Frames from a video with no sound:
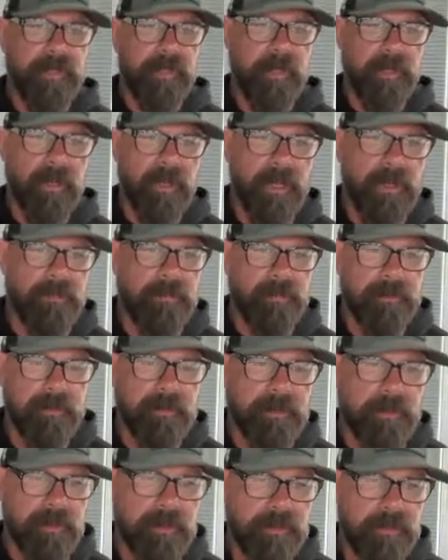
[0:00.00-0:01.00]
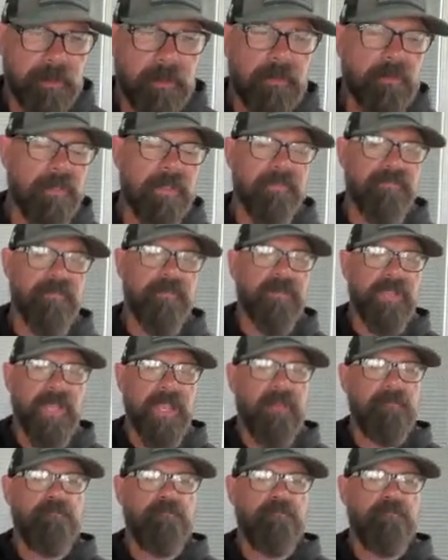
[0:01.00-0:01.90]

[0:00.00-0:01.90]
All right? So if you can't